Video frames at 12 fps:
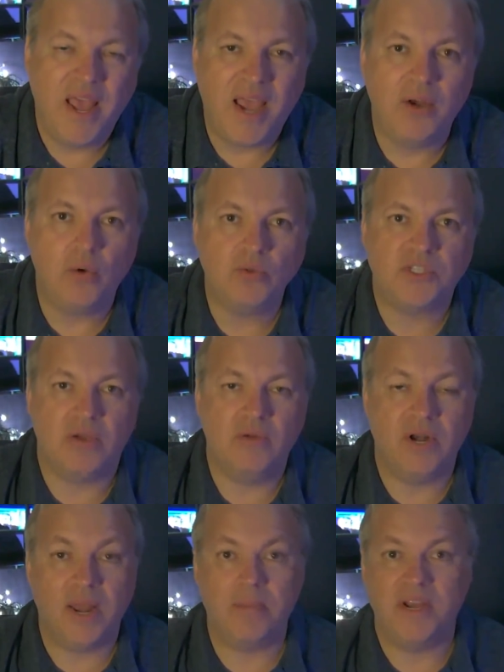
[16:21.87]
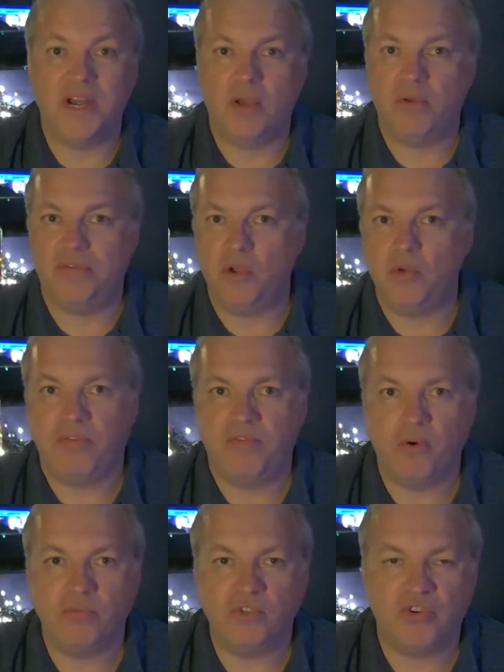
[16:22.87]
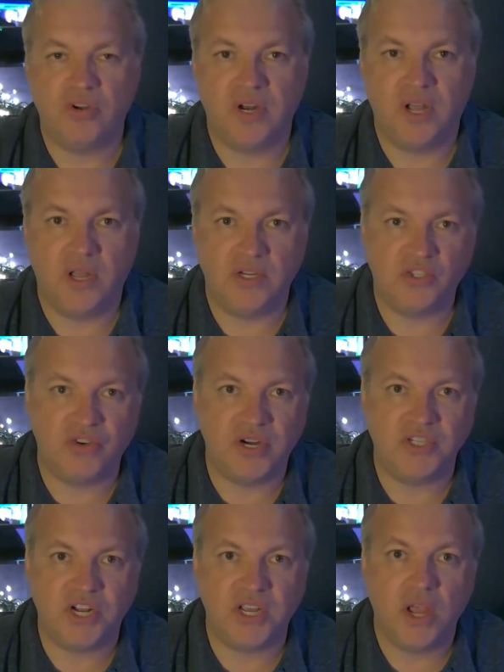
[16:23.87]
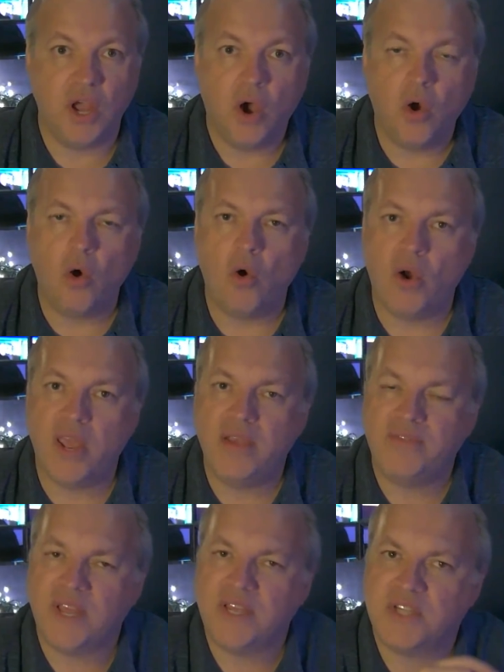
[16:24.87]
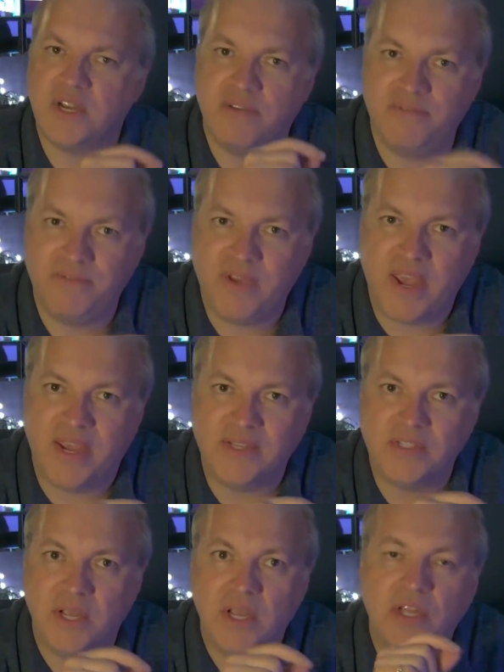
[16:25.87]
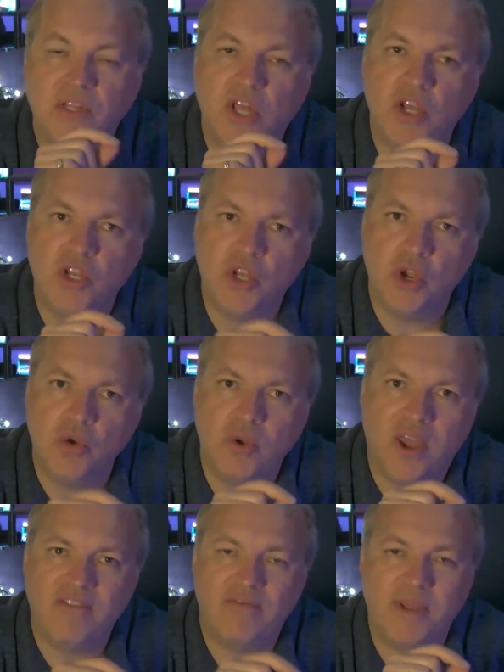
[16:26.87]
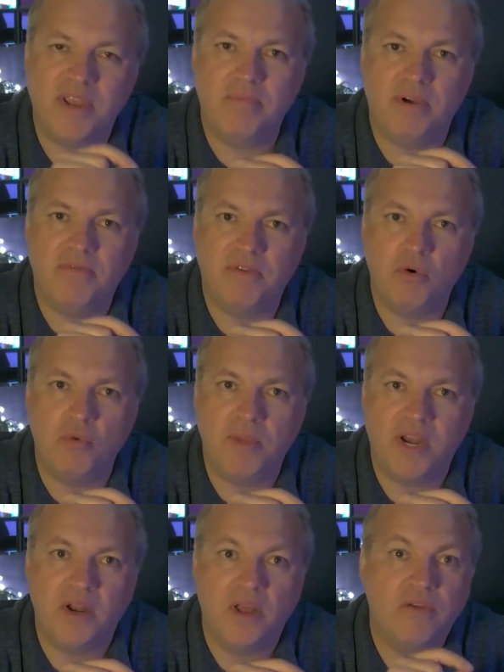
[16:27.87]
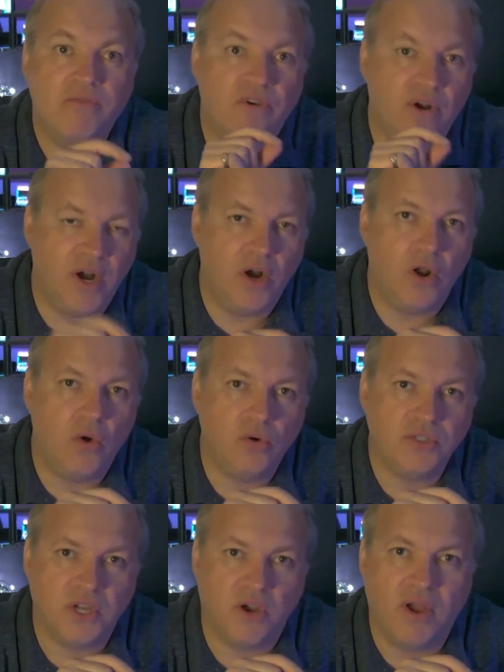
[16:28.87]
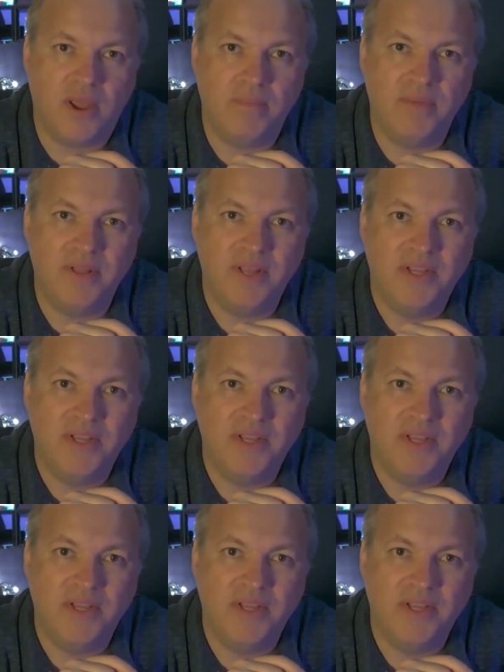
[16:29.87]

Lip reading: And also let me know if you perform Trilogy, or if there's an effect that you have been performing for a long time.